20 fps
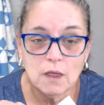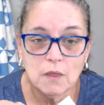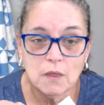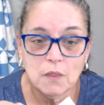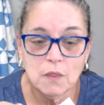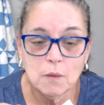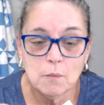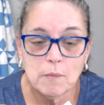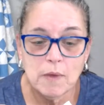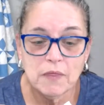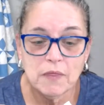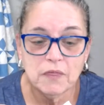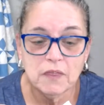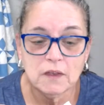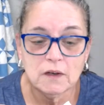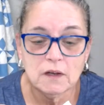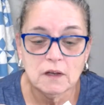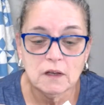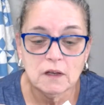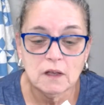the
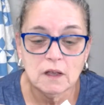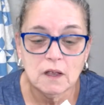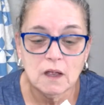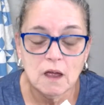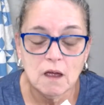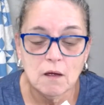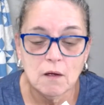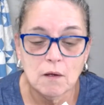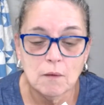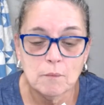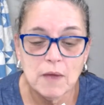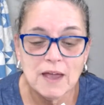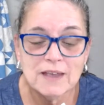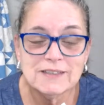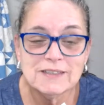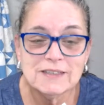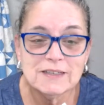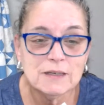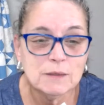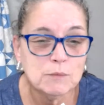method, I
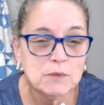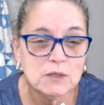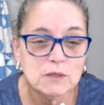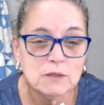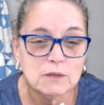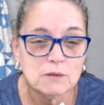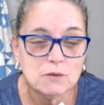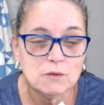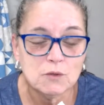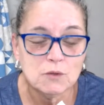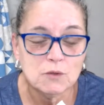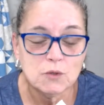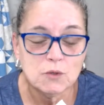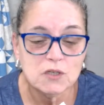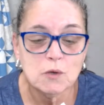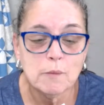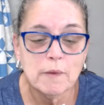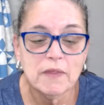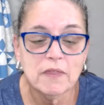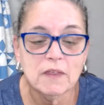did them the
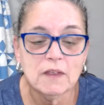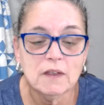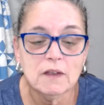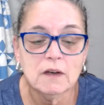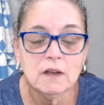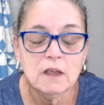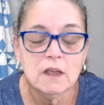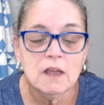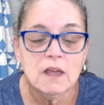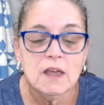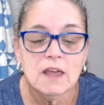traditional method.